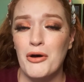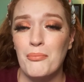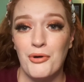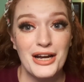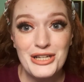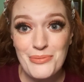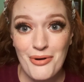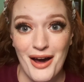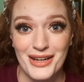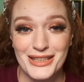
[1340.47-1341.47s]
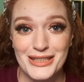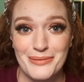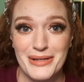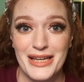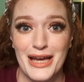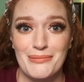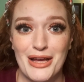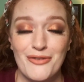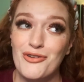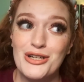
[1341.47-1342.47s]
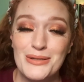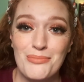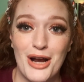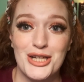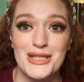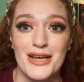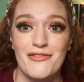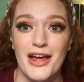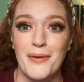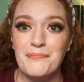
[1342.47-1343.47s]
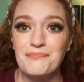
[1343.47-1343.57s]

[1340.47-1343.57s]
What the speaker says: brand new products to me and my first impressions of them.